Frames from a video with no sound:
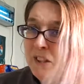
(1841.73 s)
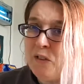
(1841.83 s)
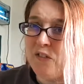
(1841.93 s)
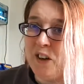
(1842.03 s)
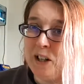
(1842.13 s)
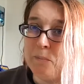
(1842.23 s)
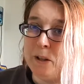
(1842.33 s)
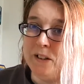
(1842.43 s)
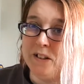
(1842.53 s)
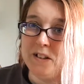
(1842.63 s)

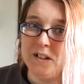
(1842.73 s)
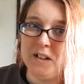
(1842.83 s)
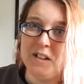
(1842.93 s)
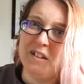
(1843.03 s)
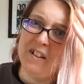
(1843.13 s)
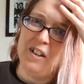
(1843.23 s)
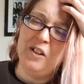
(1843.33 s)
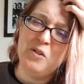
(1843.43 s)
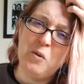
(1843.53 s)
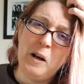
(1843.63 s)
Refinement, you know,
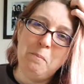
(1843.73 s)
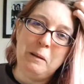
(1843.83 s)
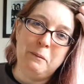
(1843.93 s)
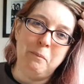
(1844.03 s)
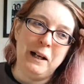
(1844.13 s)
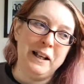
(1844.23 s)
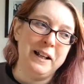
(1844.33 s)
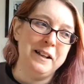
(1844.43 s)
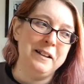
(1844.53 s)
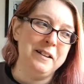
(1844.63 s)
he's quite a big
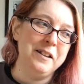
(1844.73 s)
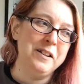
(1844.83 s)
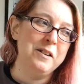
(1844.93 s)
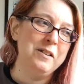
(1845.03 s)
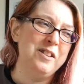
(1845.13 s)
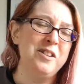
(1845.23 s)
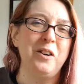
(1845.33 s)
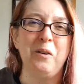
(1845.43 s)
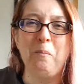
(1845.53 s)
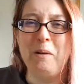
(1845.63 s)
player and, you
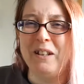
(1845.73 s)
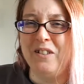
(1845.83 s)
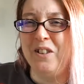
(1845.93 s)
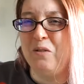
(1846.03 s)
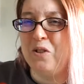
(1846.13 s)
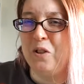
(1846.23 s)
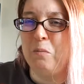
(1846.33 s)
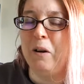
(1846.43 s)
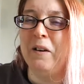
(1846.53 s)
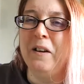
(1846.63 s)
know, a big
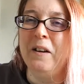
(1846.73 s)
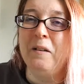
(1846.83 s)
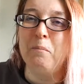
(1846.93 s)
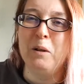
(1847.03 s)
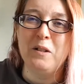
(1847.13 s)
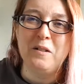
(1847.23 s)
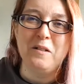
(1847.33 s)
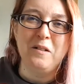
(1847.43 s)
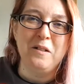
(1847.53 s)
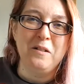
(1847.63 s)
YouTuber, but
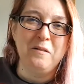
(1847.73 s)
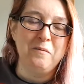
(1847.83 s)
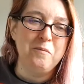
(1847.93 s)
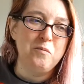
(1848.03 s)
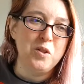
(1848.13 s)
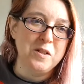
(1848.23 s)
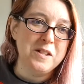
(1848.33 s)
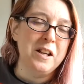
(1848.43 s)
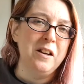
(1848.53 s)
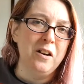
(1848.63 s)

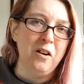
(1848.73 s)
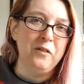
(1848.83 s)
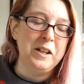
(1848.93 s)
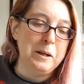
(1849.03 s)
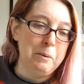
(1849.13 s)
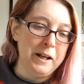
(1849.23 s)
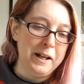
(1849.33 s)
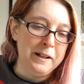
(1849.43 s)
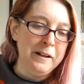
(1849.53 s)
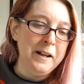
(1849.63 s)
does a lot of eBay,
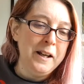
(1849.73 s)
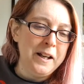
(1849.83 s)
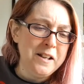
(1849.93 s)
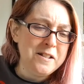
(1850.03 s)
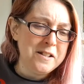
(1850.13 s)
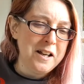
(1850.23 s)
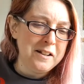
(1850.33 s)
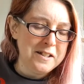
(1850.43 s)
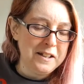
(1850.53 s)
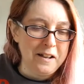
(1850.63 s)
and he's just had
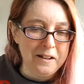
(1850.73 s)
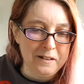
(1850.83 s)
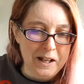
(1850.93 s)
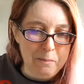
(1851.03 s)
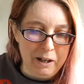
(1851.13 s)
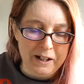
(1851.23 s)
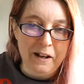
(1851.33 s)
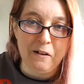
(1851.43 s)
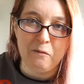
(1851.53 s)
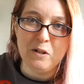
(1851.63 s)
his eBay
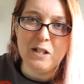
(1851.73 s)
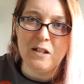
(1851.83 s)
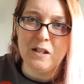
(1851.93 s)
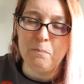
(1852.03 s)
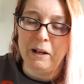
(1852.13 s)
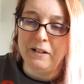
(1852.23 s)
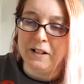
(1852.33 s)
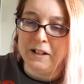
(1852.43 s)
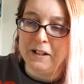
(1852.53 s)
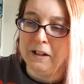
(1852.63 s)
account
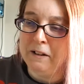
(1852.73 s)
suspended.